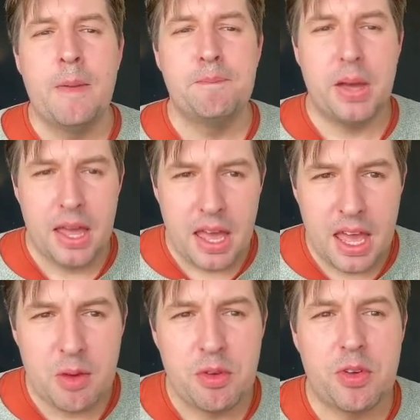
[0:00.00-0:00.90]
But
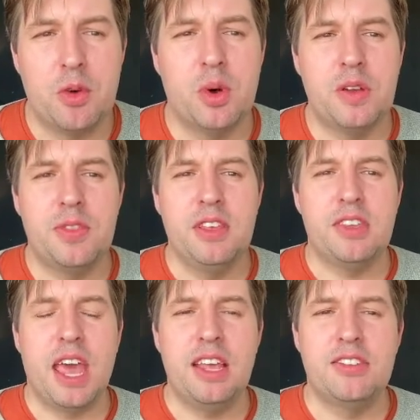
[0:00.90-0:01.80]
here we've got one of these
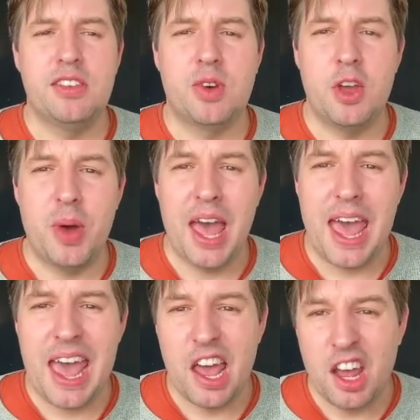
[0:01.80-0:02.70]
cases, right, where
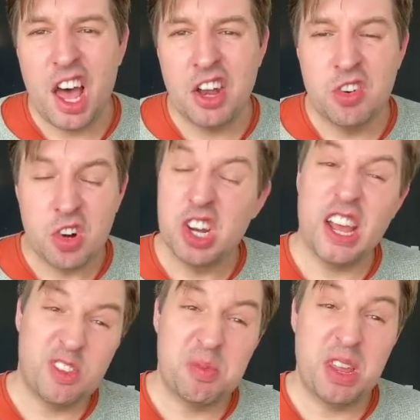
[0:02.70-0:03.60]
n, 100,
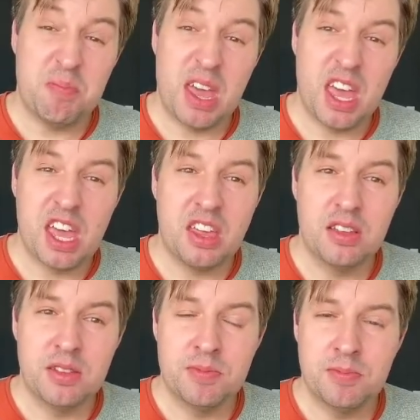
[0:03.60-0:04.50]
that's pretty big.
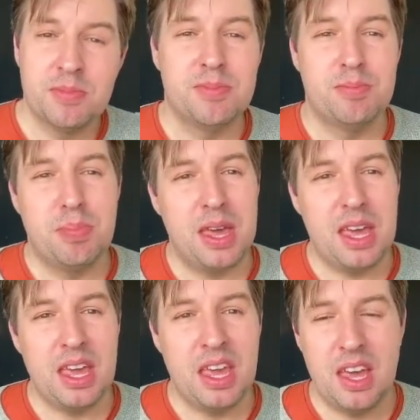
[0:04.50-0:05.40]

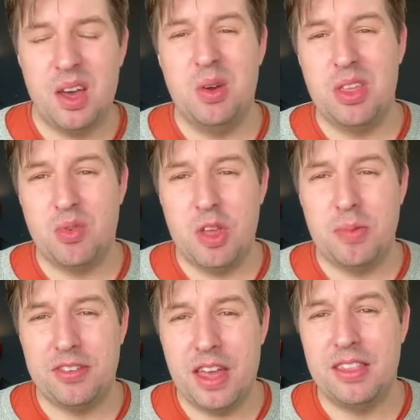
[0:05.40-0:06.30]
P, only
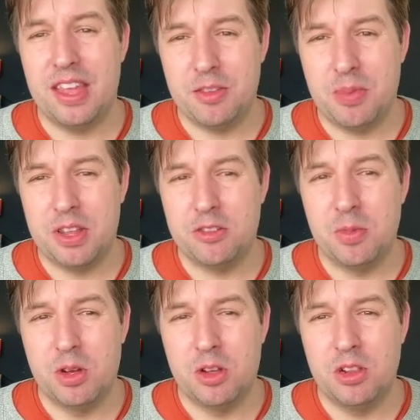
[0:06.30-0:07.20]
3%, that's pretty
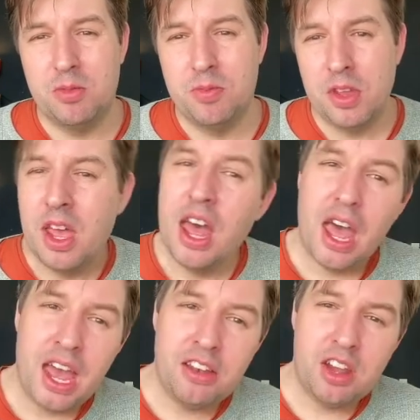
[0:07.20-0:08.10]
small.
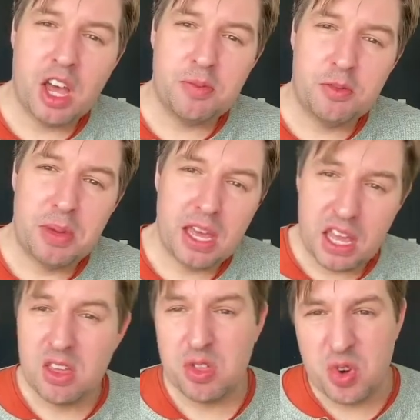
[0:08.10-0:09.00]
N times
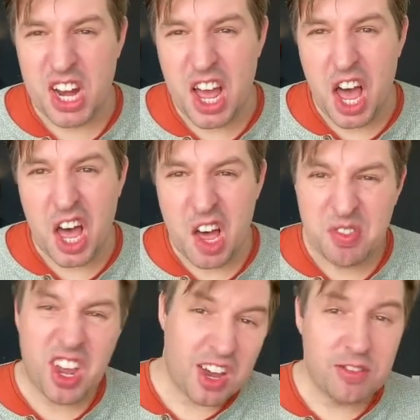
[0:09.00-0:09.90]
P,
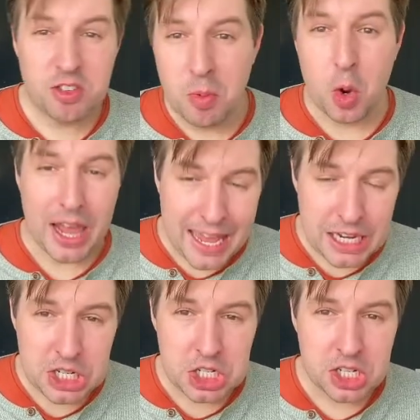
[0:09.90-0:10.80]
3.5, kind of
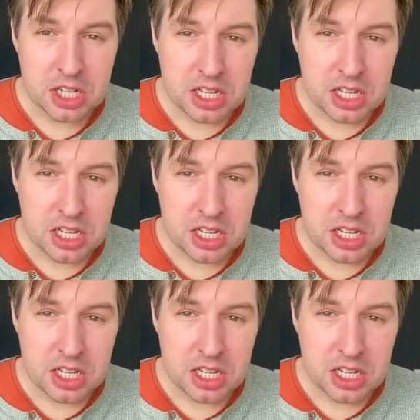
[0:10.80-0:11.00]
smallish.